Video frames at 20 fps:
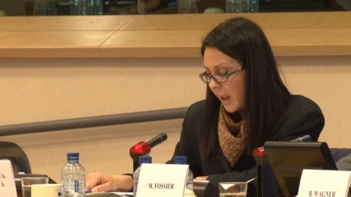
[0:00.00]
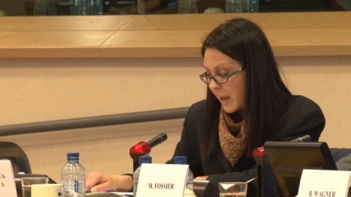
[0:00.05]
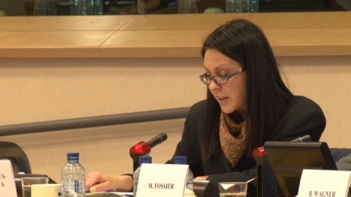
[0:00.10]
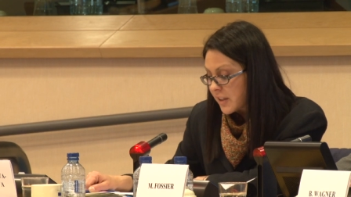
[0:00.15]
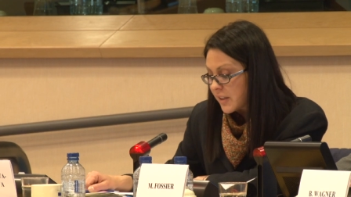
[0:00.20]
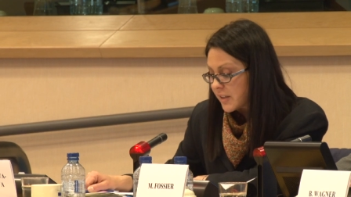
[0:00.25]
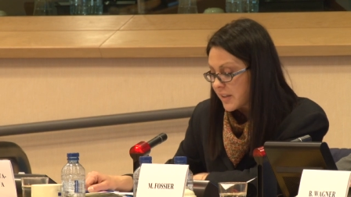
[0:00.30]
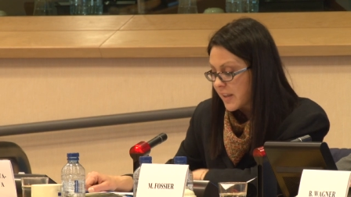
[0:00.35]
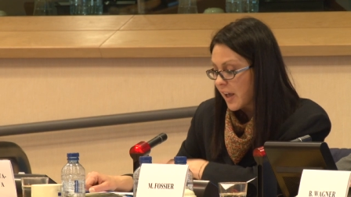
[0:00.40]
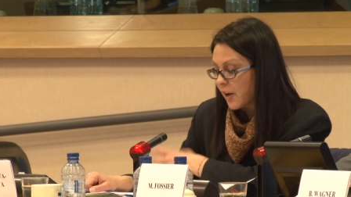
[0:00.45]

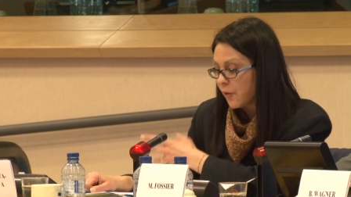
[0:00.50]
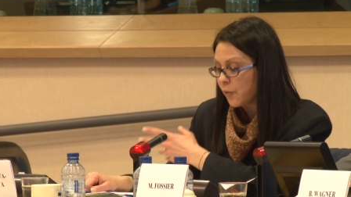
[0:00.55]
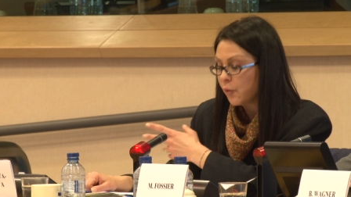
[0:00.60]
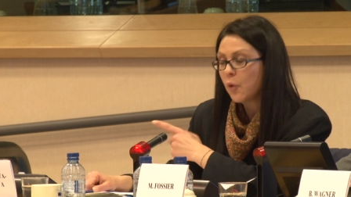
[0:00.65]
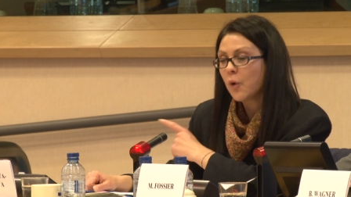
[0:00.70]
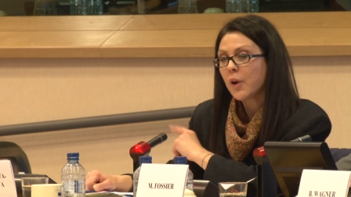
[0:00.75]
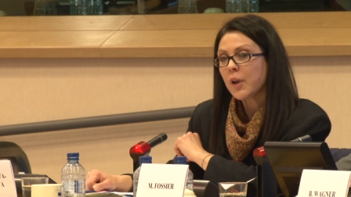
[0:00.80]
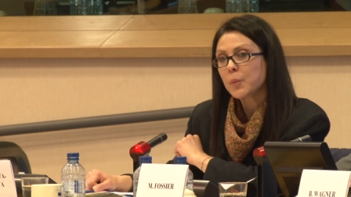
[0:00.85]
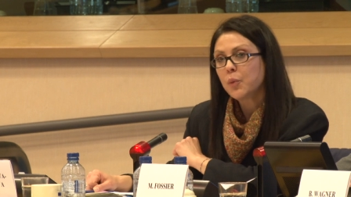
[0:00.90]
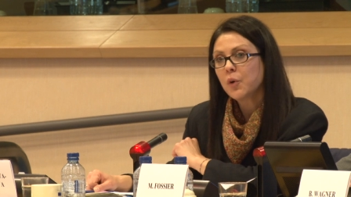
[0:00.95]
It is
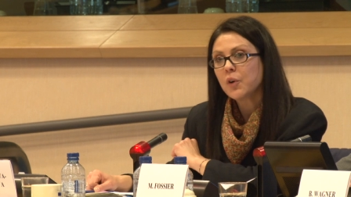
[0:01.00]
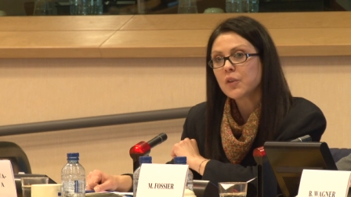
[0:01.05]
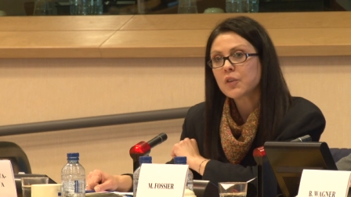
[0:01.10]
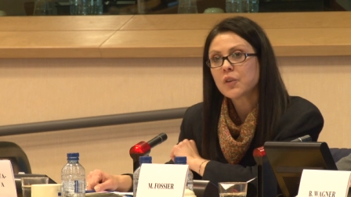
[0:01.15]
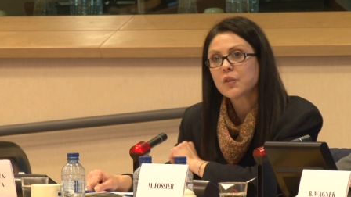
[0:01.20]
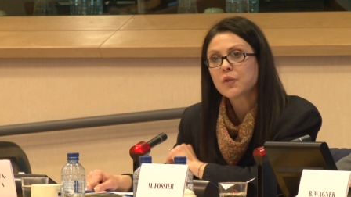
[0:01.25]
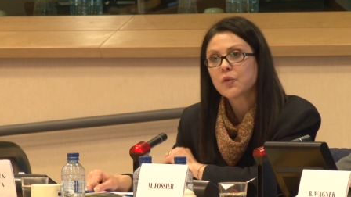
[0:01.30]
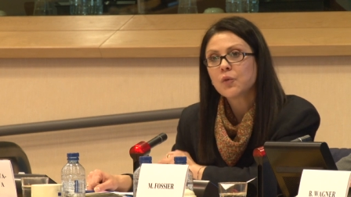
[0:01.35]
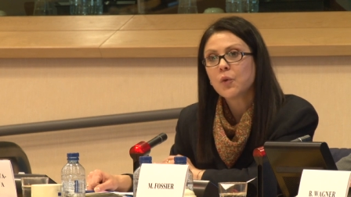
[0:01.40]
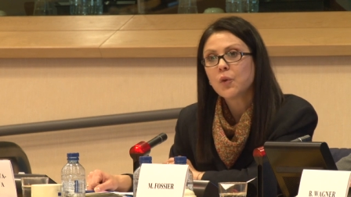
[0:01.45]
therefore
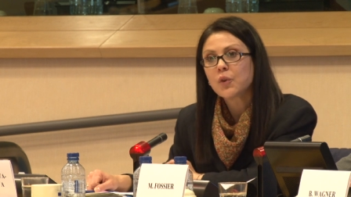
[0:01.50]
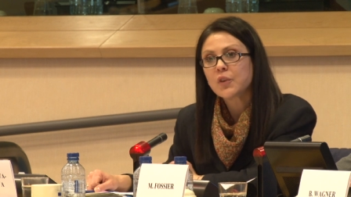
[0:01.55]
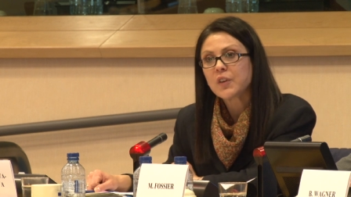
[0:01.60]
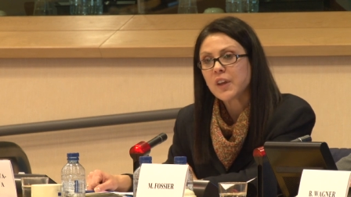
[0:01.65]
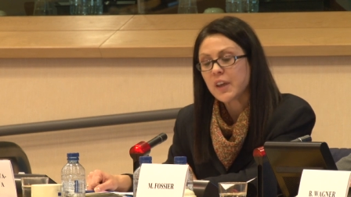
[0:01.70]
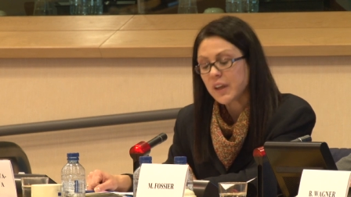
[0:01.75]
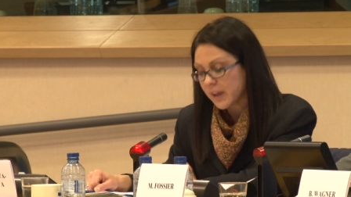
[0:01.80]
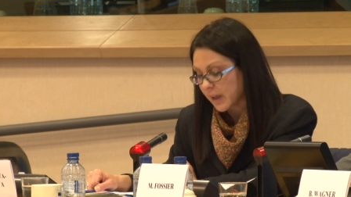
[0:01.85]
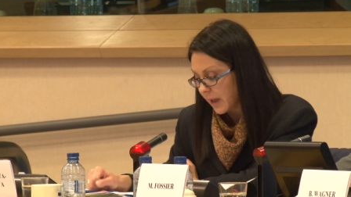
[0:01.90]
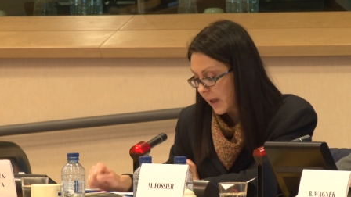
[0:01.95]
important for
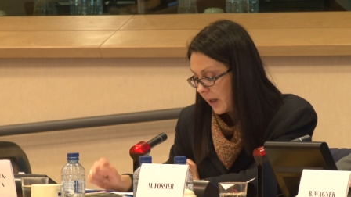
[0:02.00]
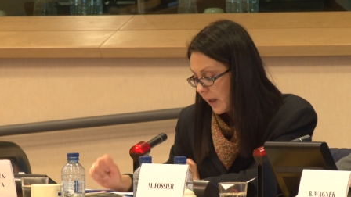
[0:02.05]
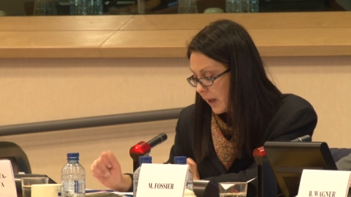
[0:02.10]
the